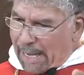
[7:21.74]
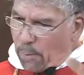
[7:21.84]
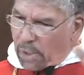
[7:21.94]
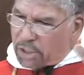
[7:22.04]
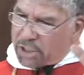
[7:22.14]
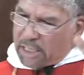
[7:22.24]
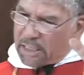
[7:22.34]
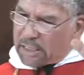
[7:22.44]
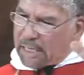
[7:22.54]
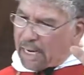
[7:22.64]
And what does
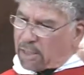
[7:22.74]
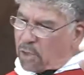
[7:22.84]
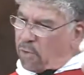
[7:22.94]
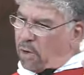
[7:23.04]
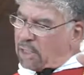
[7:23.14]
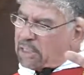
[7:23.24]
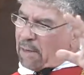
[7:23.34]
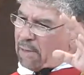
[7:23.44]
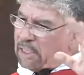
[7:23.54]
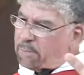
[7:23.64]
Jesus say on the cross
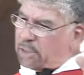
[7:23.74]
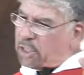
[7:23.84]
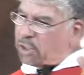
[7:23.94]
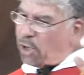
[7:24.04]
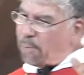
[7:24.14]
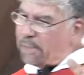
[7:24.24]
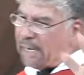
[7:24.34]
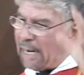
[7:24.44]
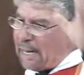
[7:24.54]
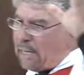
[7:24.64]
that is
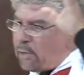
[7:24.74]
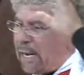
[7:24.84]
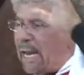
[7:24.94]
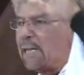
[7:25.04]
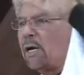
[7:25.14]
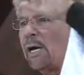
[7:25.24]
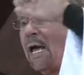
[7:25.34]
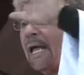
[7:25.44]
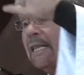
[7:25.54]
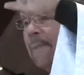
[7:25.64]
misinterpreted? Eloi, Eloi,
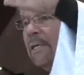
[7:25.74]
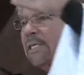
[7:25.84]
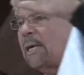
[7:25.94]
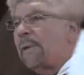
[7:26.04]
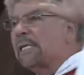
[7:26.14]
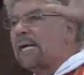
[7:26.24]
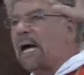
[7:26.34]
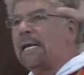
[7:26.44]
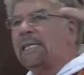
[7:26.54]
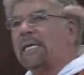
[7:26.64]
lama
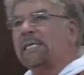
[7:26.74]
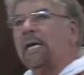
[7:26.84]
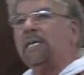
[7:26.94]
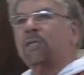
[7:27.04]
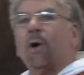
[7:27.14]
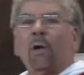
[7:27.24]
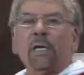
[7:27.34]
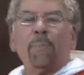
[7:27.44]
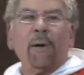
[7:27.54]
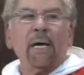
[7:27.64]
sabachthani. They say he's
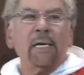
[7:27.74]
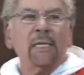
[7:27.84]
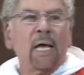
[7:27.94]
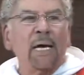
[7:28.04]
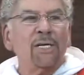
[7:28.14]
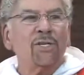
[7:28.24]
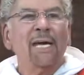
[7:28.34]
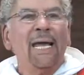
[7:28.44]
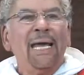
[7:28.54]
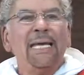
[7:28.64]
calling upon Elijah.
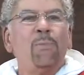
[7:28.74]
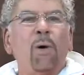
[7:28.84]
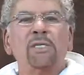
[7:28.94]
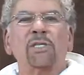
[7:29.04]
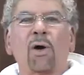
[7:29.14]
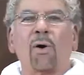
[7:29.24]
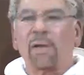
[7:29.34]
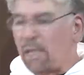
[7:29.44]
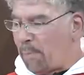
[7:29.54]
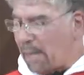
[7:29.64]
He wasn't
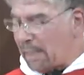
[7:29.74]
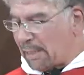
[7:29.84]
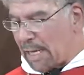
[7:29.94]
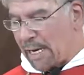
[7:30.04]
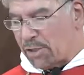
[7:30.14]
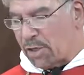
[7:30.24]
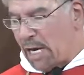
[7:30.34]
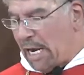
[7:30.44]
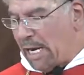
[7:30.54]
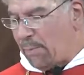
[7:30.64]
calling upon Elijah.
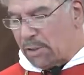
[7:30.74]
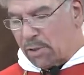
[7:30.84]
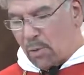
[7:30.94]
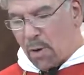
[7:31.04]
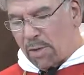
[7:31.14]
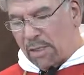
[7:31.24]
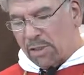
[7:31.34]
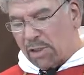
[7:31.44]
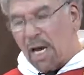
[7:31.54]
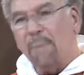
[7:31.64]
He was quoting
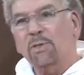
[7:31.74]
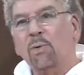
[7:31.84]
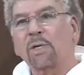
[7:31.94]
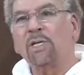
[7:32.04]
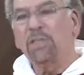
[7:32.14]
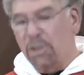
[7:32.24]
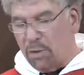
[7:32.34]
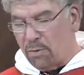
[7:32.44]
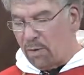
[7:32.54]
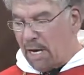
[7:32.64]
Psalm
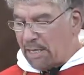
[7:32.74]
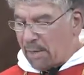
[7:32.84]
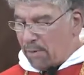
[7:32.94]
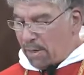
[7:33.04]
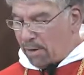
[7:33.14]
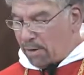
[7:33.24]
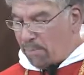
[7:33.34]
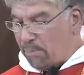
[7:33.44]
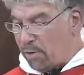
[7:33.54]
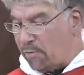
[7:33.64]
twenty-two that we
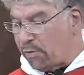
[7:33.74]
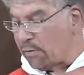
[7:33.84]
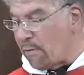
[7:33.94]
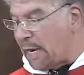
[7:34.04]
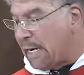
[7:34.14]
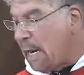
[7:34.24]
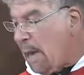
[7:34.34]
heard beautifully read.